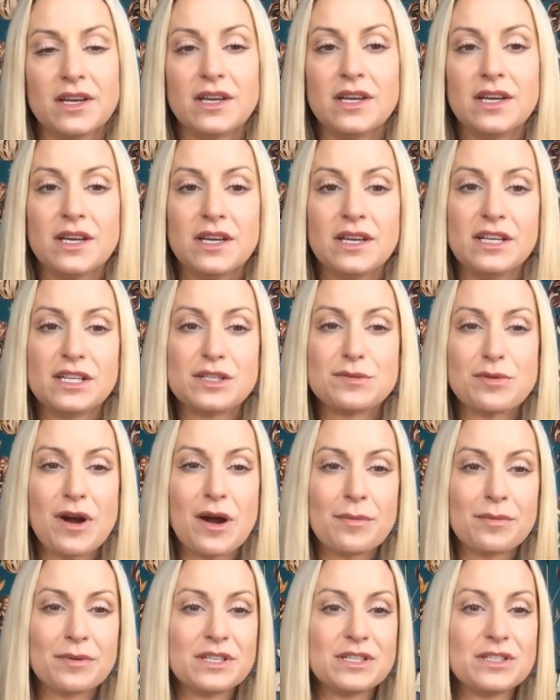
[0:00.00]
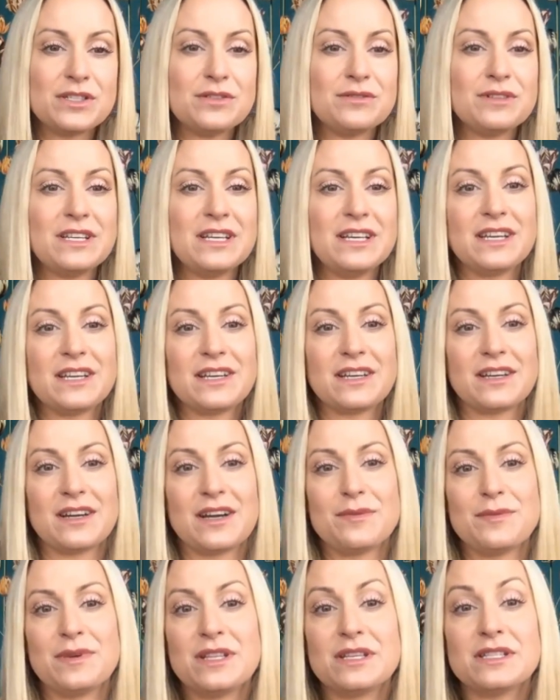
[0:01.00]
Each property is unique. I
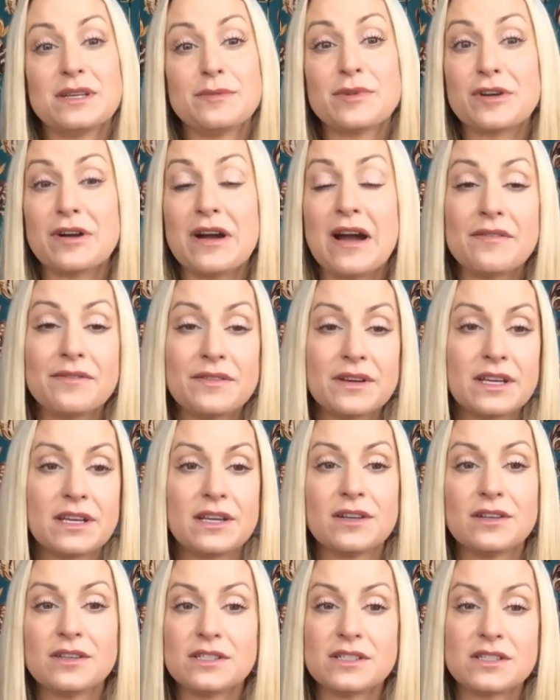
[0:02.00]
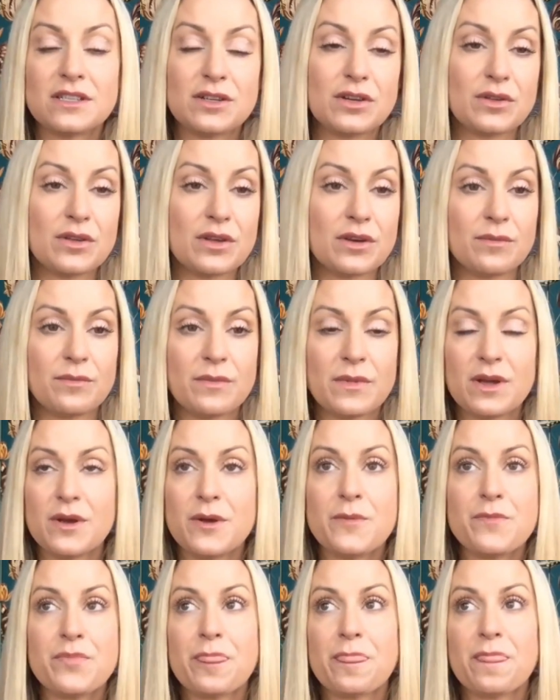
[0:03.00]
mean, the demographic here is,
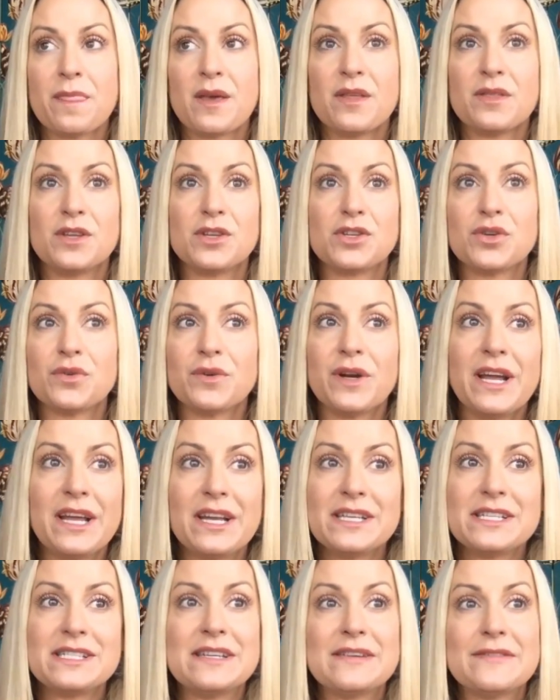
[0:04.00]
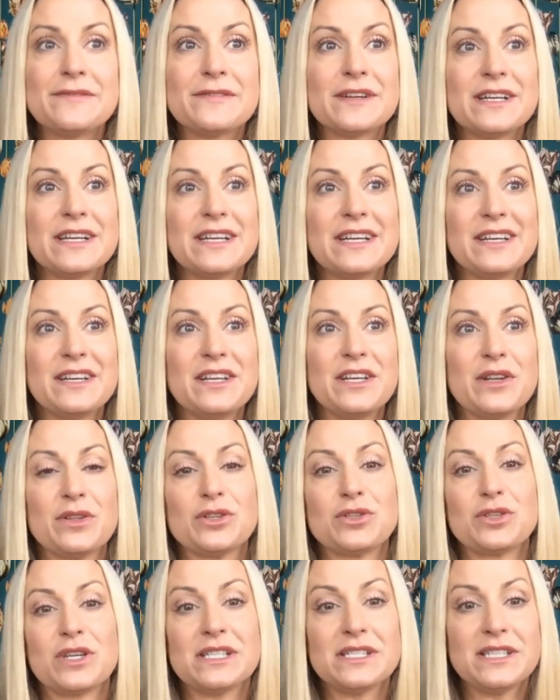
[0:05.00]
the terrain is different, the
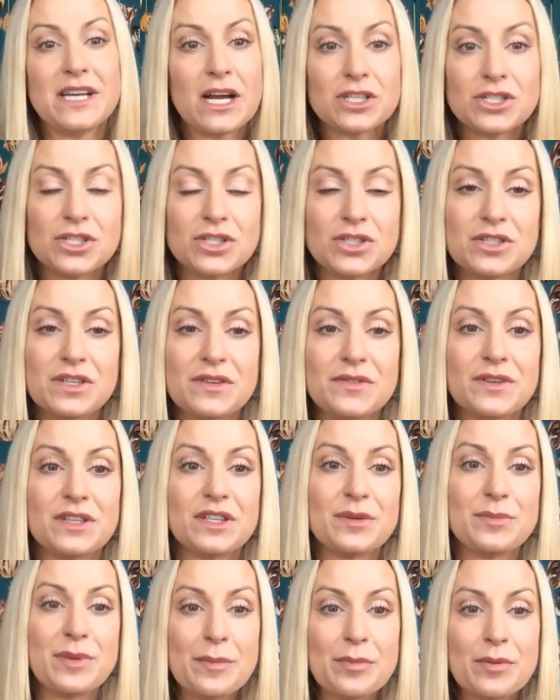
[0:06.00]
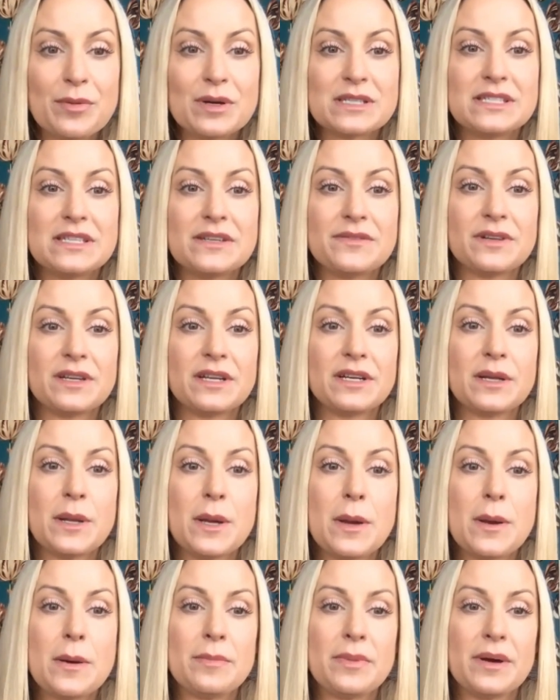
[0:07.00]
transactions are different, the paperwork's different,
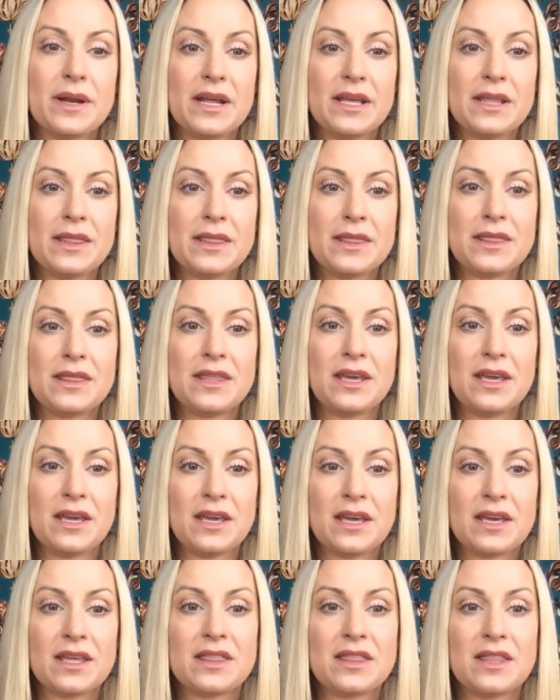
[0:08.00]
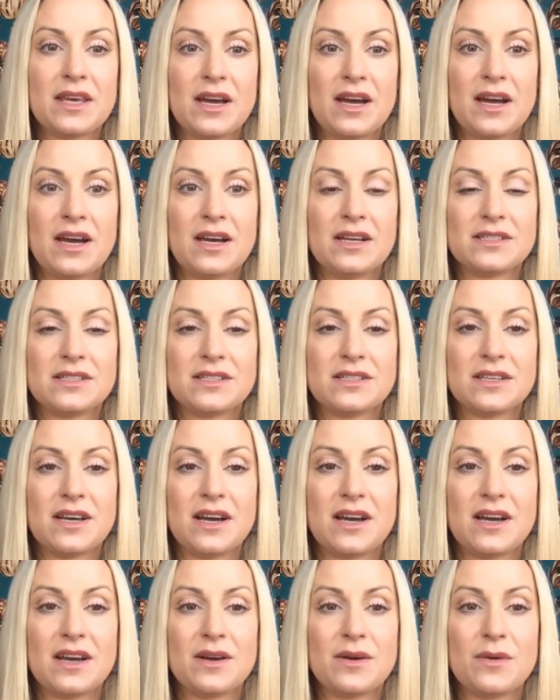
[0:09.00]
but I think that
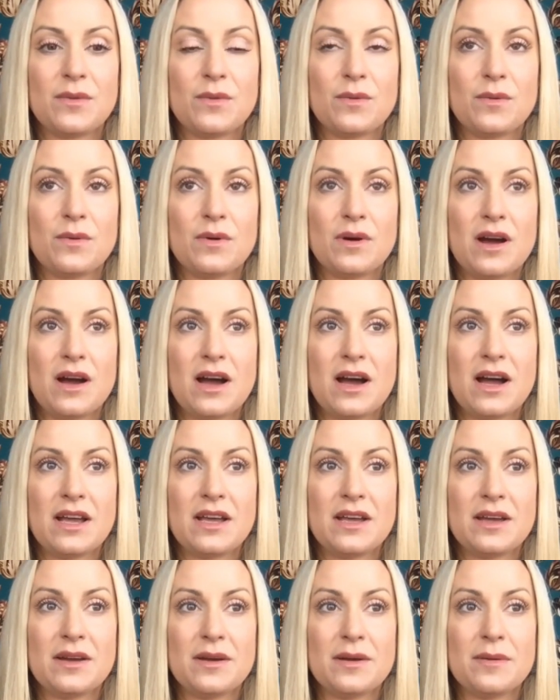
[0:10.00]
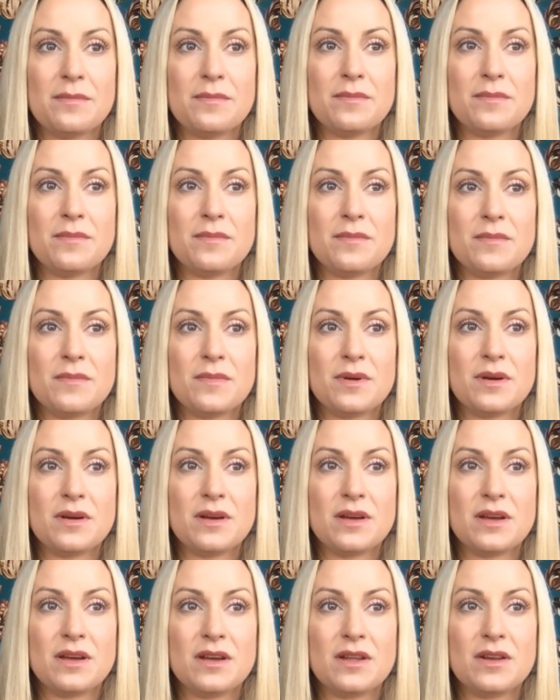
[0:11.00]
I am
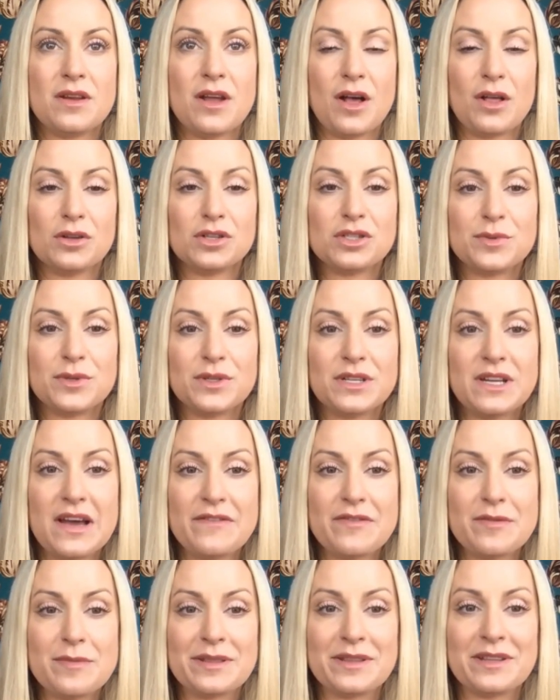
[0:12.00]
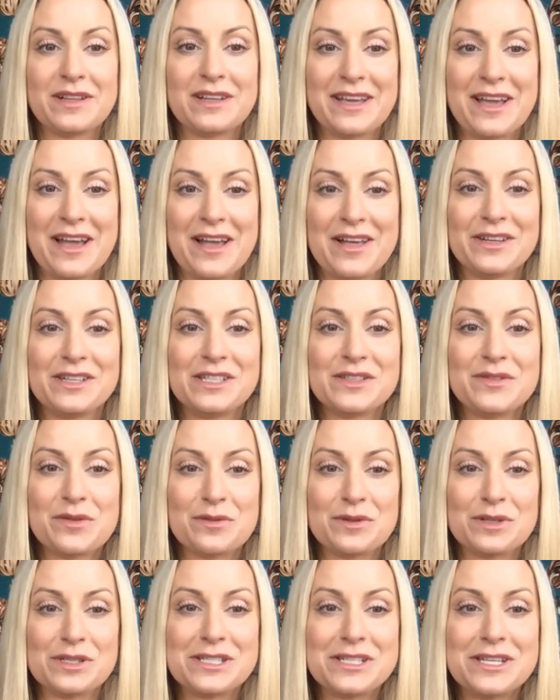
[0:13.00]
knowledgeable enough about the legalities of a real
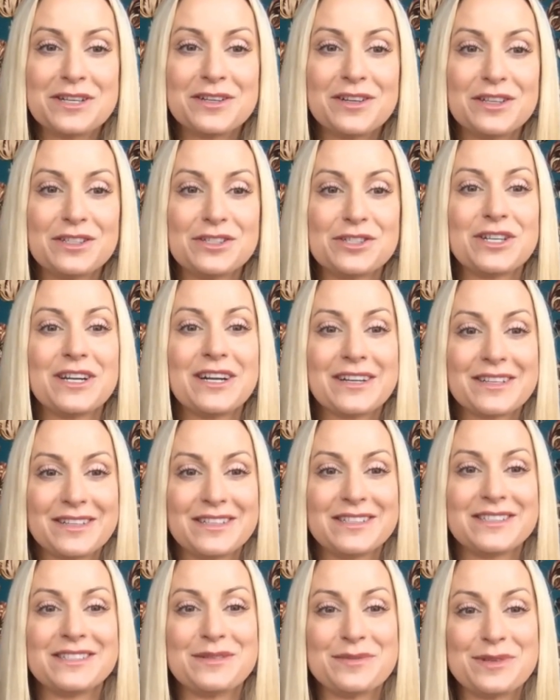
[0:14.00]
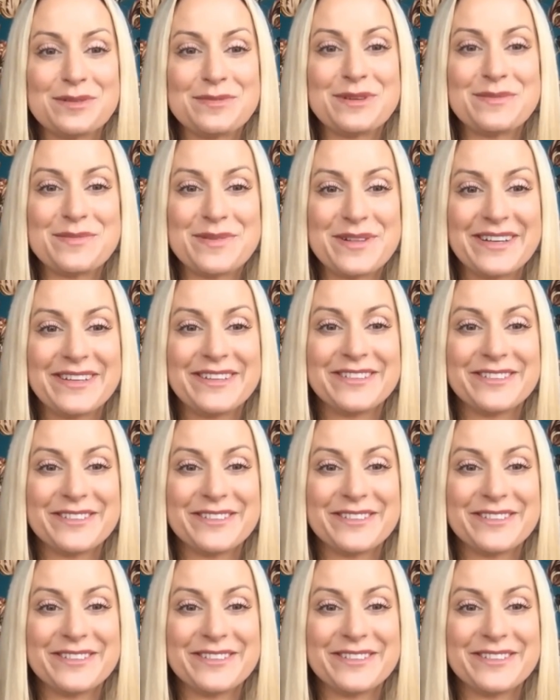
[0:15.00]
estate contract that it's able to be applied here as